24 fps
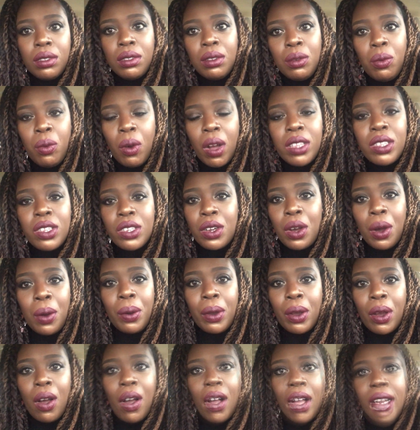what's
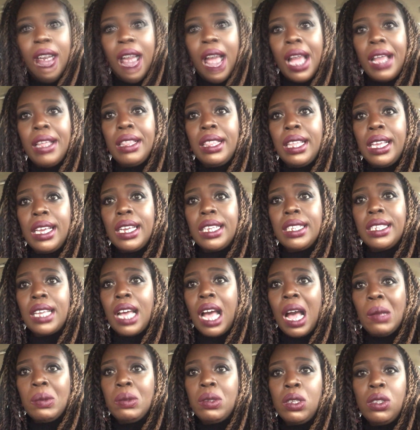going on? I think it's
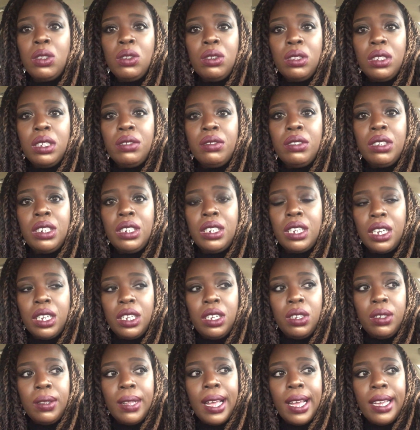absolutely
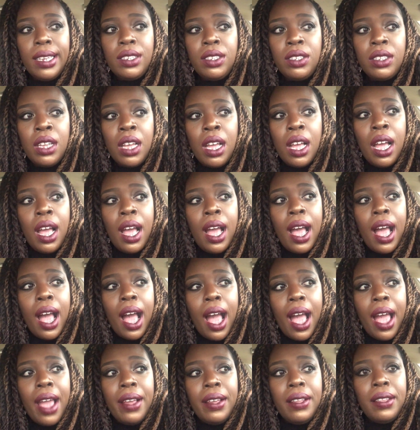ridiculous.
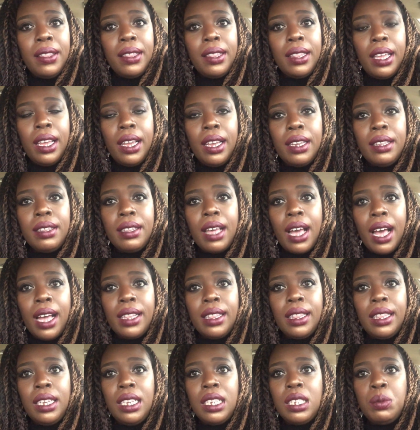I think
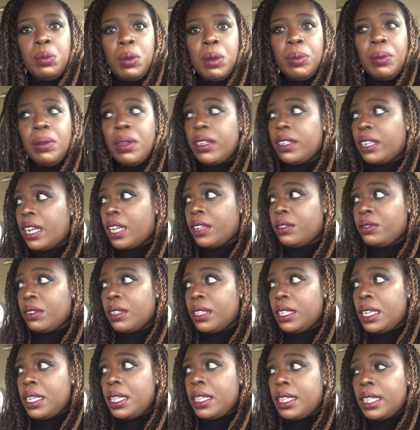that these people are not
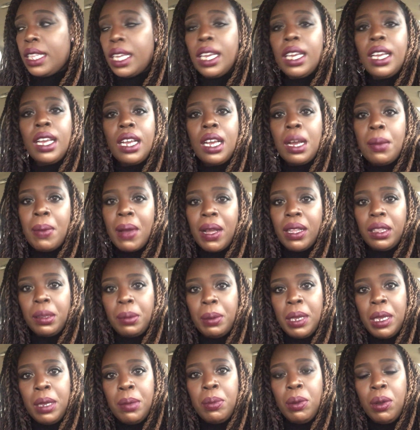really thinking about the
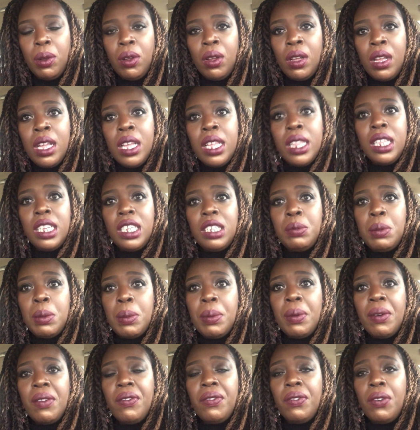people. These
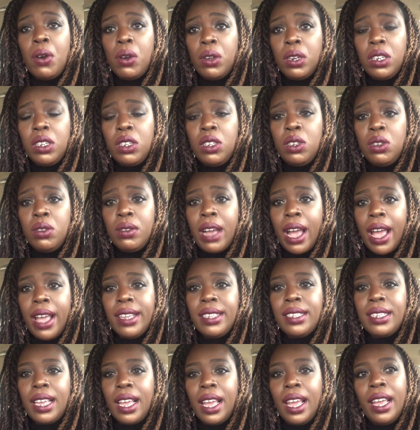people voted you
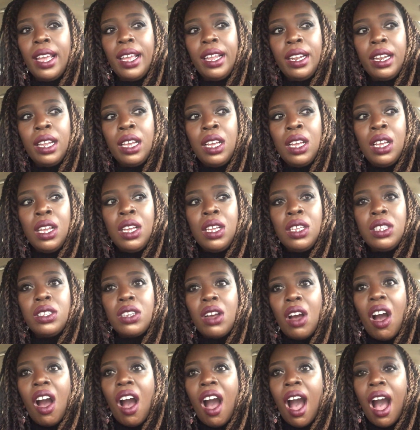guys in
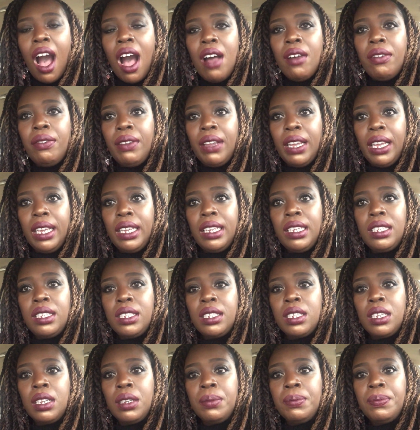to
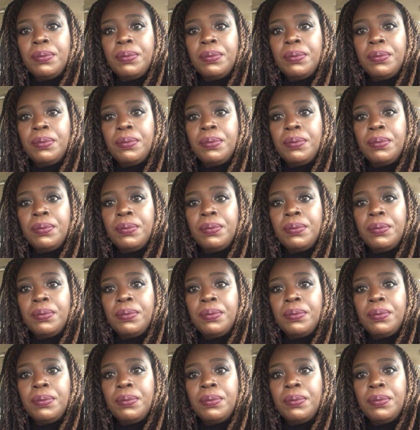office